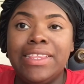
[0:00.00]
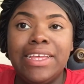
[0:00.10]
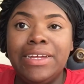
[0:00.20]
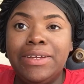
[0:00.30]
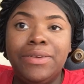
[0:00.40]

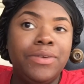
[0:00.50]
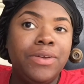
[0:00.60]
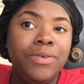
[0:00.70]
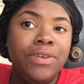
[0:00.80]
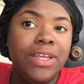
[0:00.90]
So,
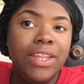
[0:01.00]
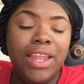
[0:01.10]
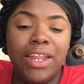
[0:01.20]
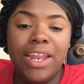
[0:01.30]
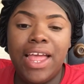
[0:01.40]
now
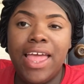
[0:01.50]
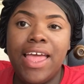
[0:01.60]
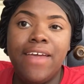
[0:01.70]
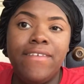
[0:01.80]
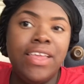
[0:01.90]
that I
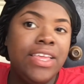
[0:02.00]
have